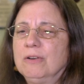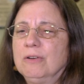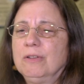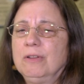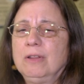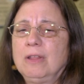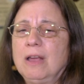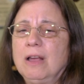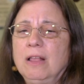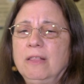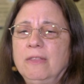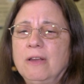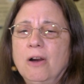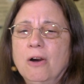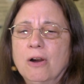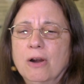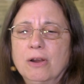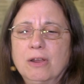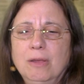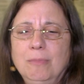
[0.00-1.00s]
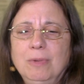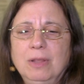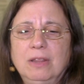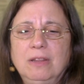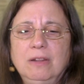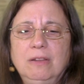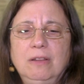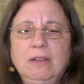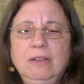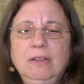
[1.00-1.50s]
know, the argument
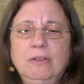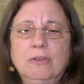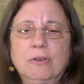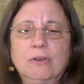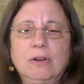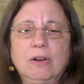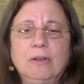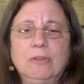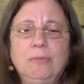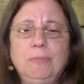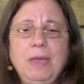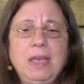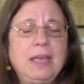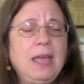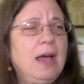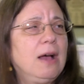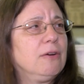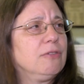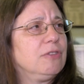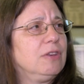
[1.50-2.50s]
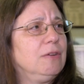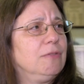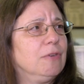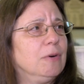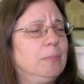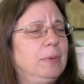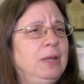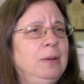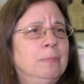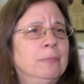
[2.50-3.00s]
that you're going to make housing
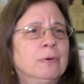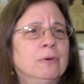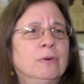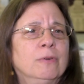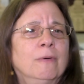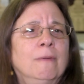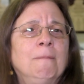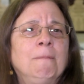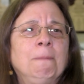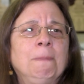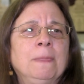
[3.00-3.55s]
for people,